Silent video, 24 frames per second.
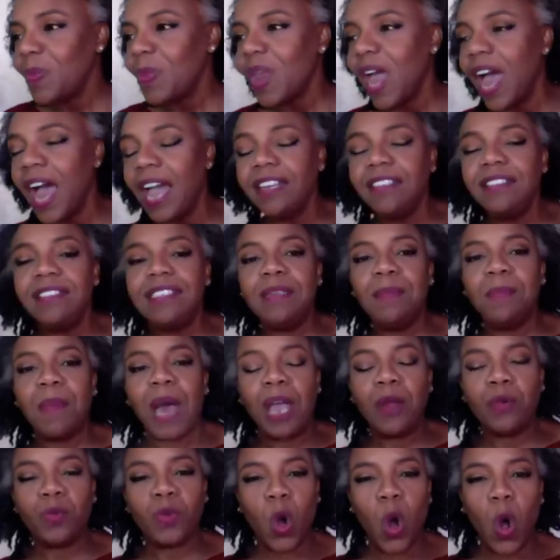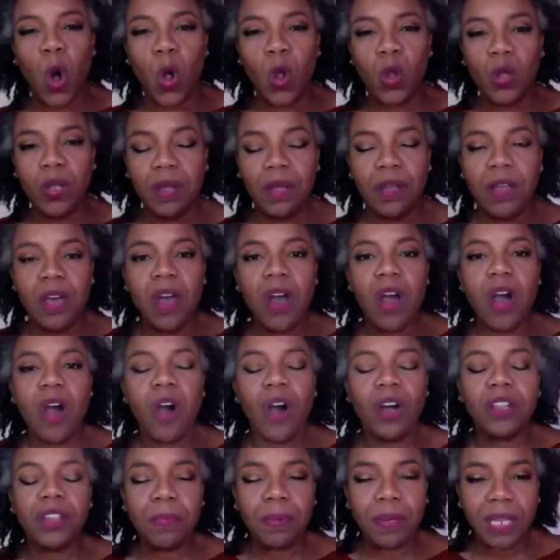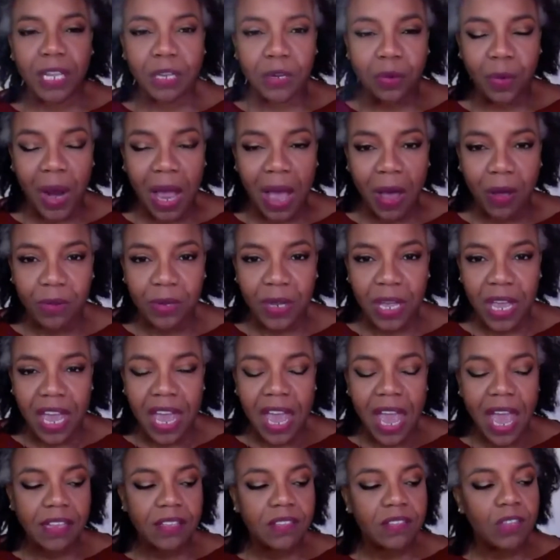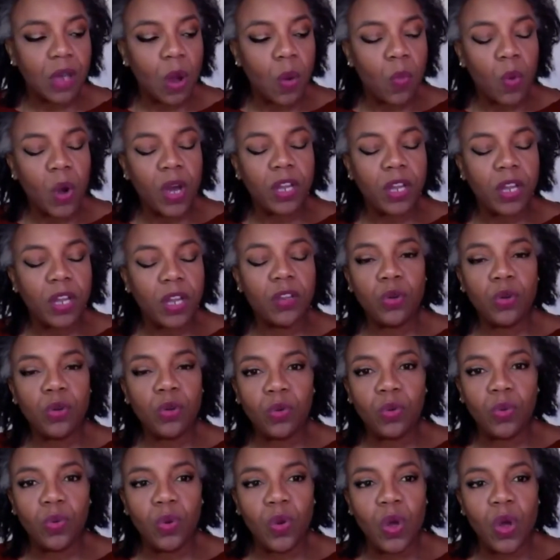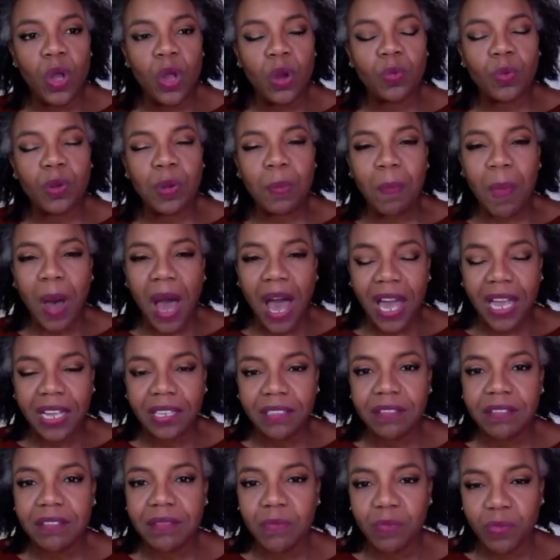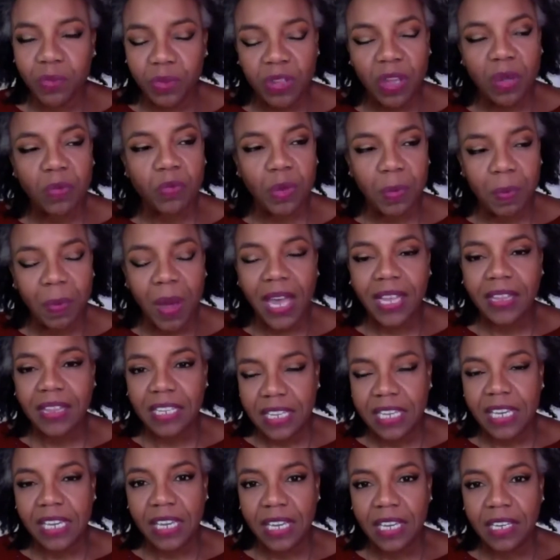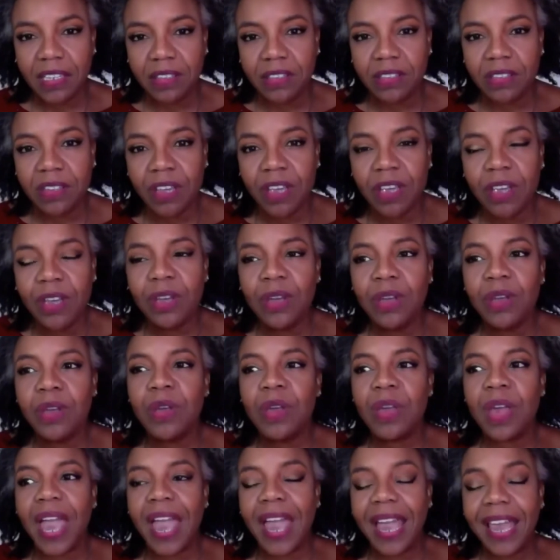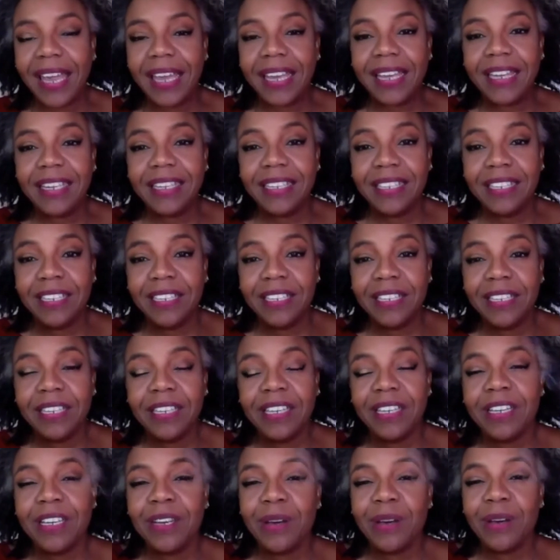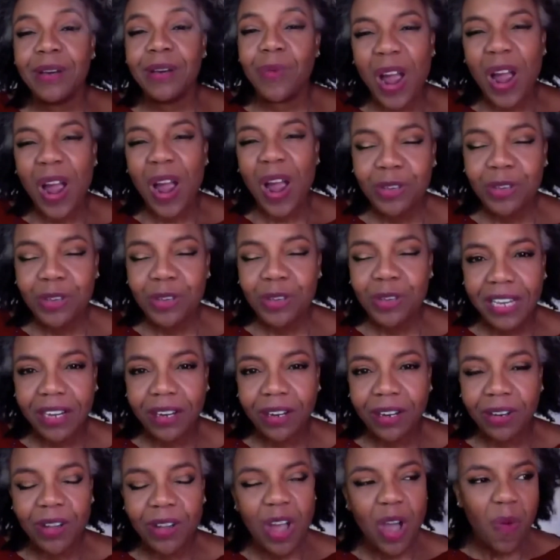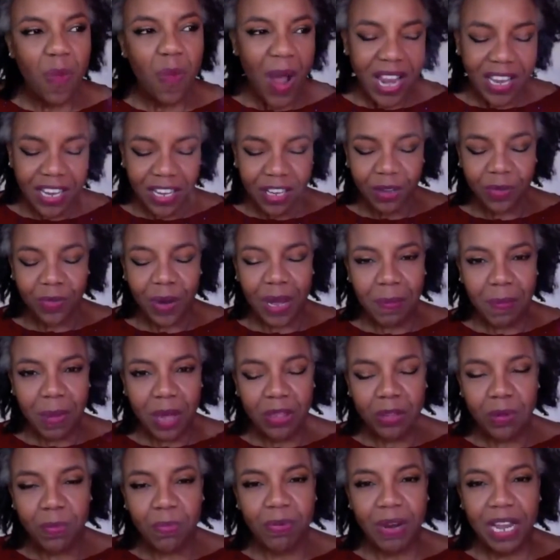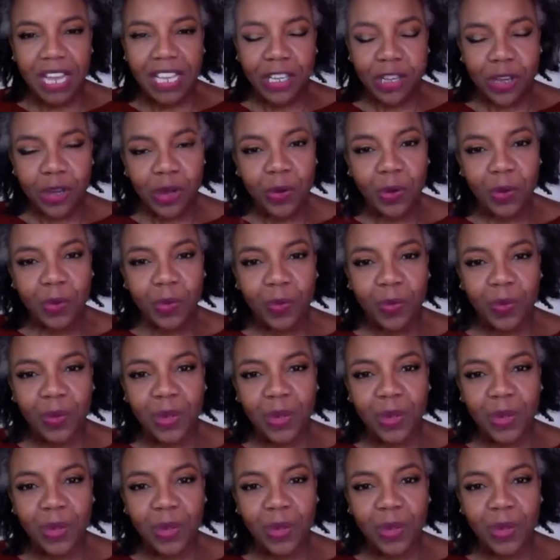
I see my role on the playground as someone who remind the kids, hey, why are you here? Why did the great mother bring you?